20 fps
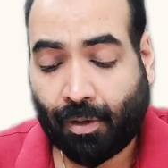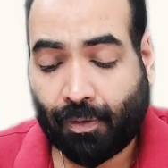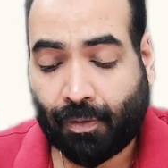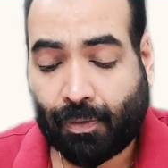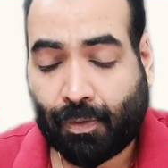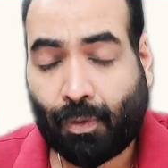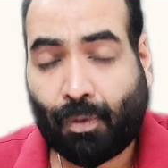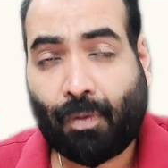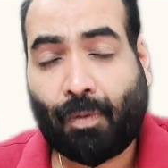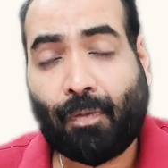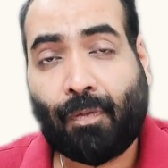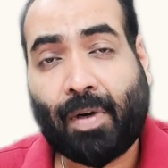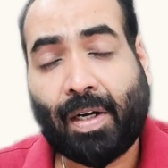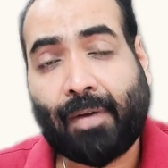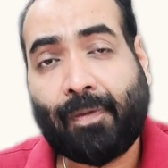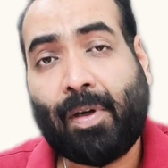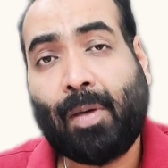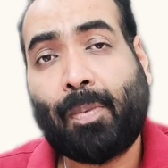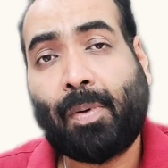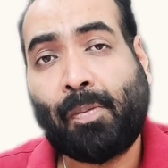So
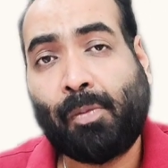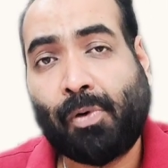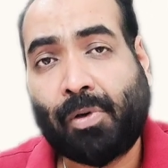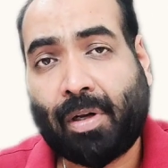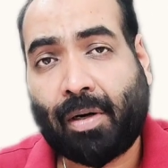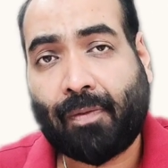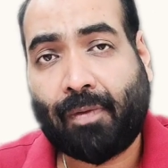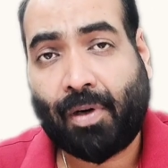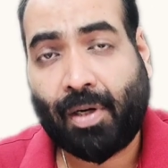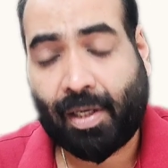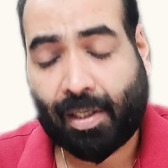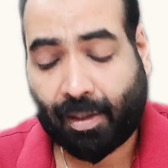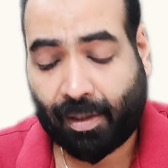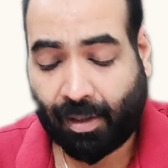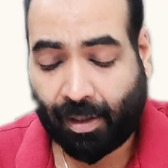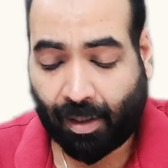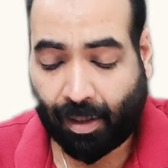what will promoter want?